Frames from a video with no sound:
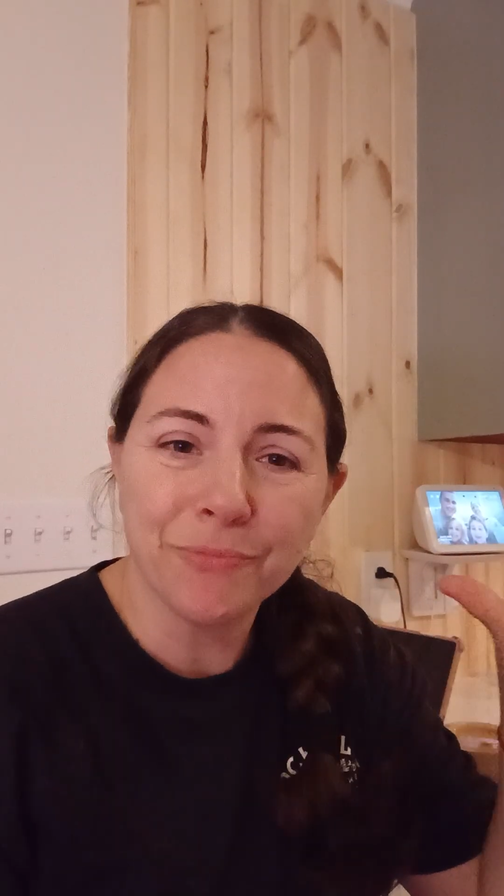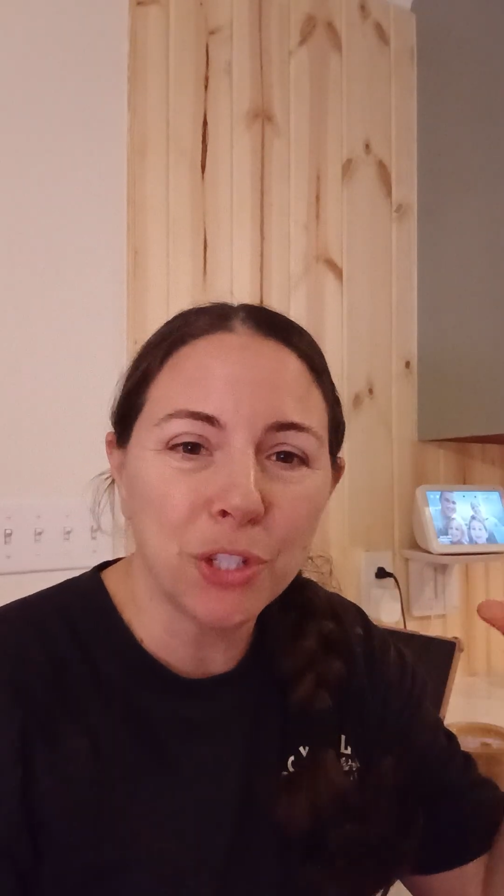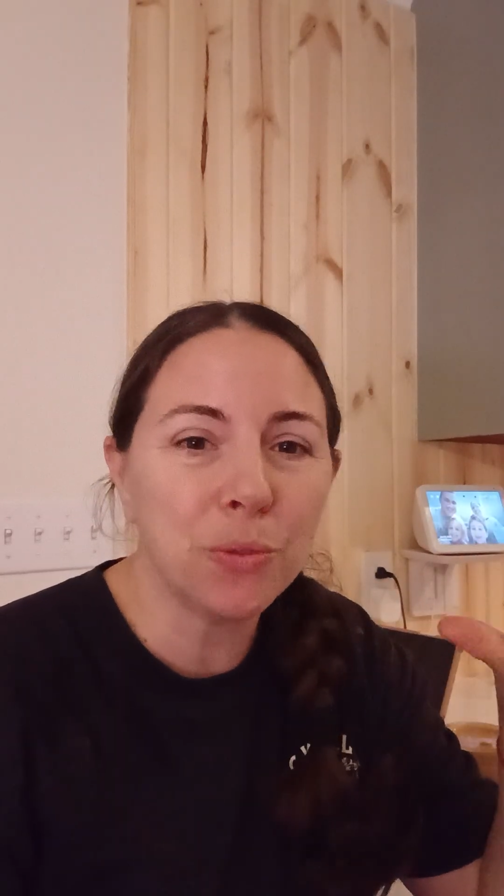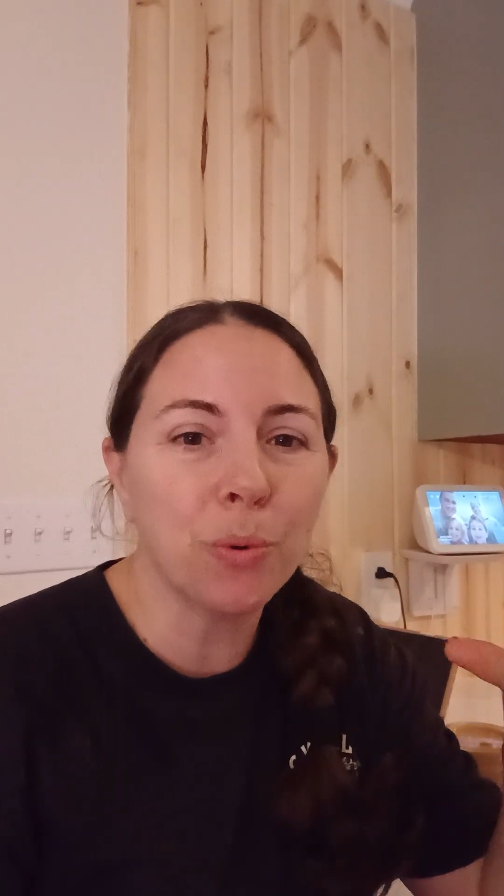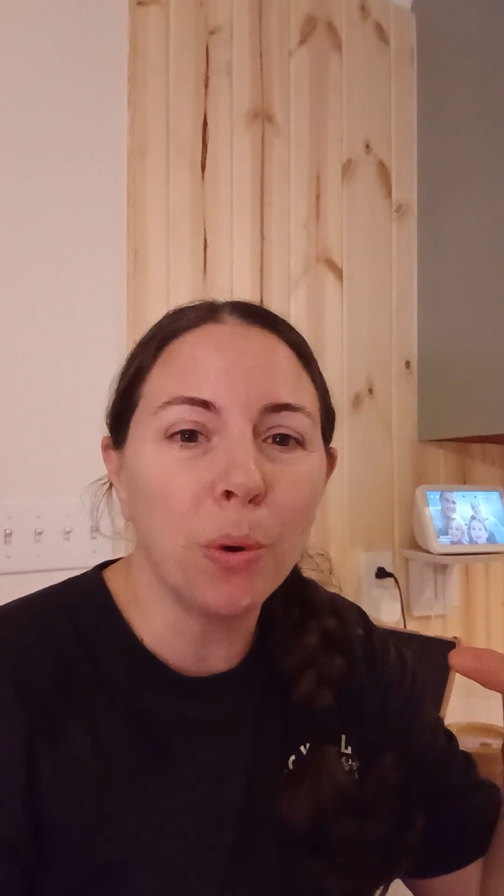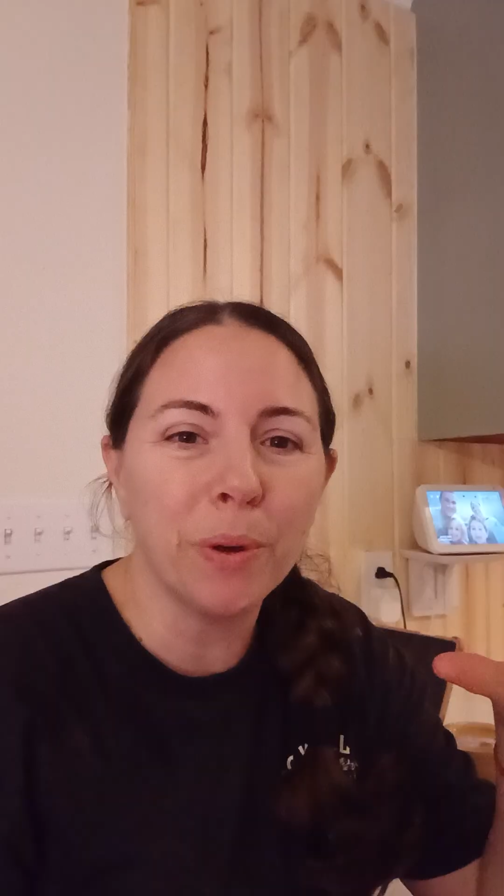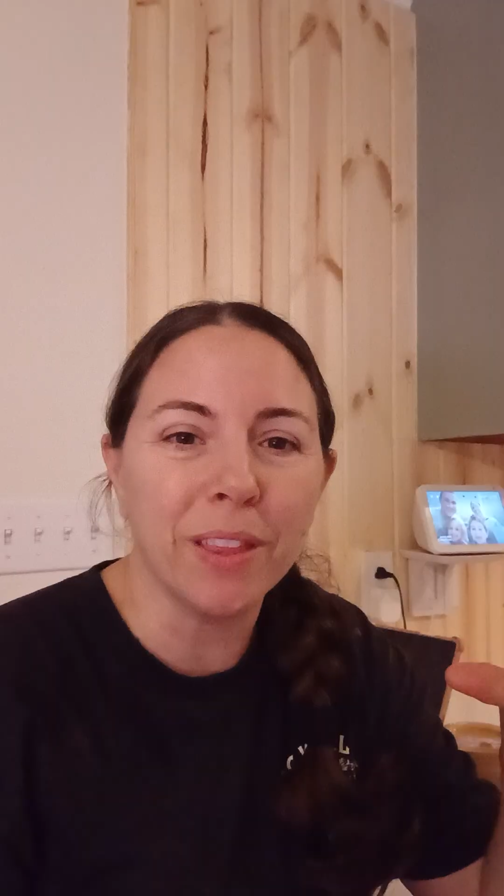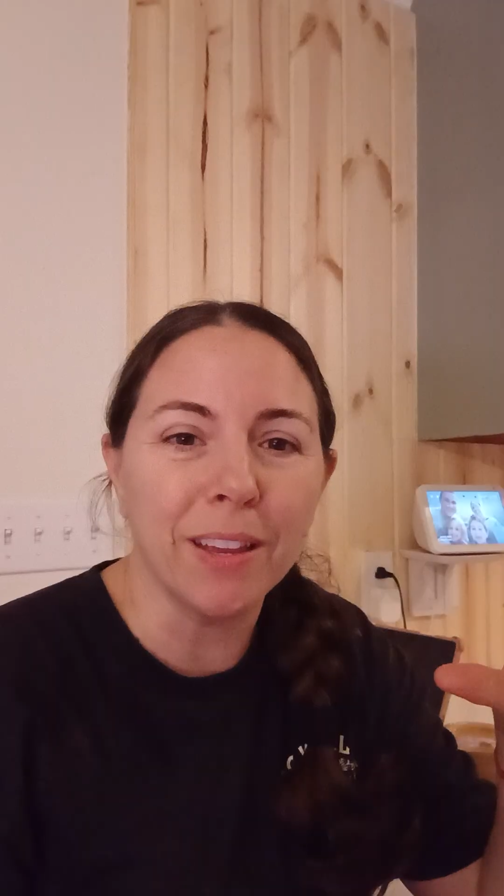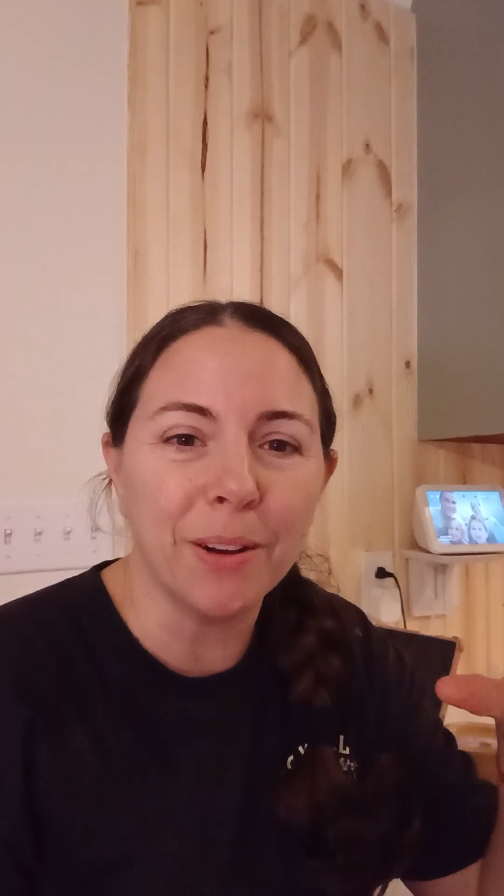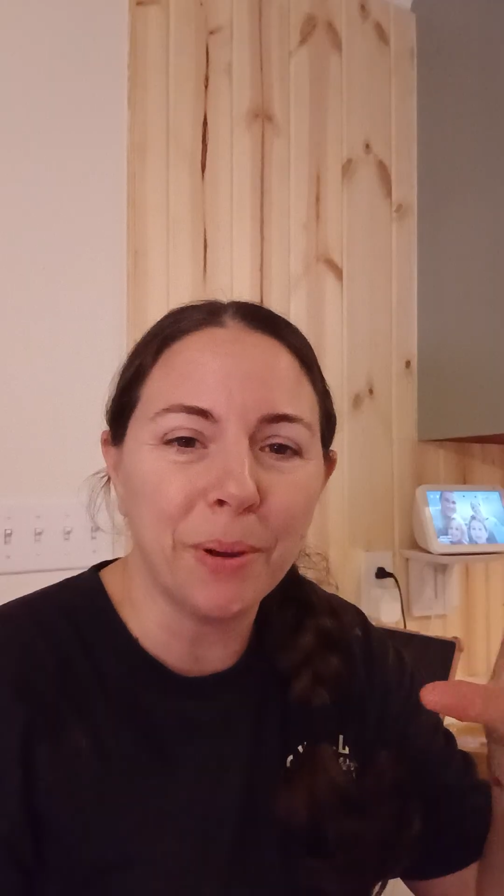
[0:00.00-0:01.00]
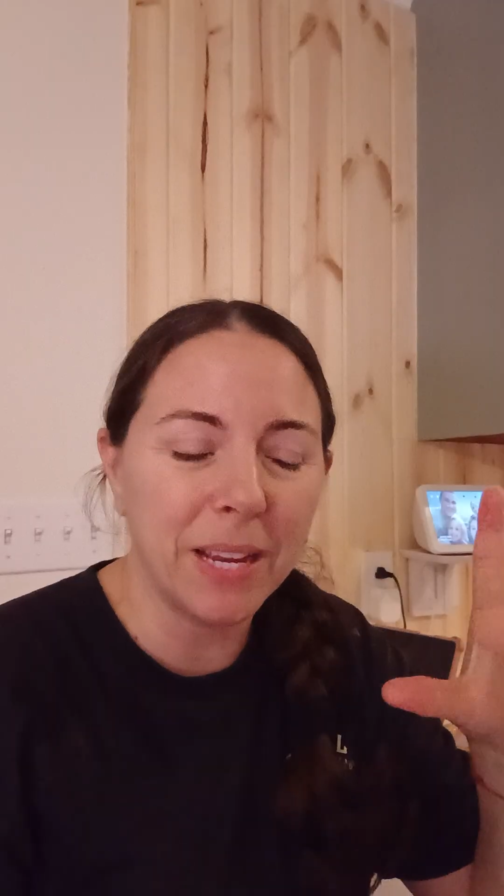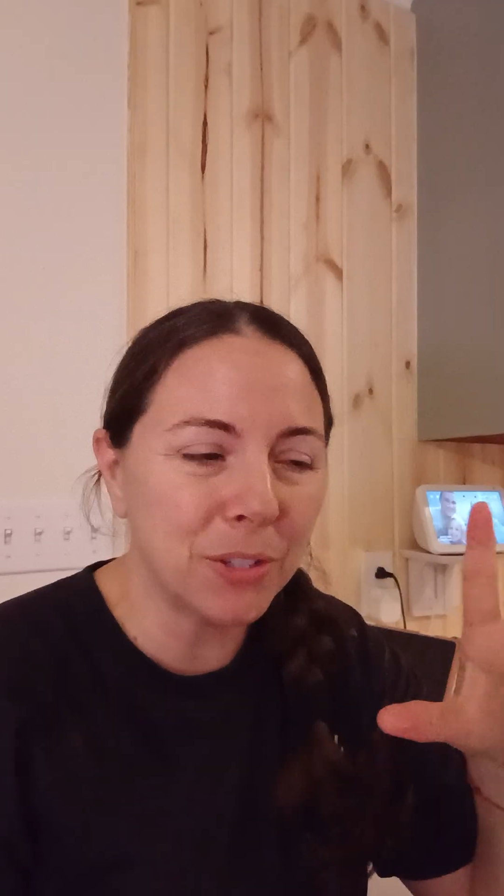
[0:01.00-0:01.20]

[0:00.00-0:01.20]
just roll with it, okay?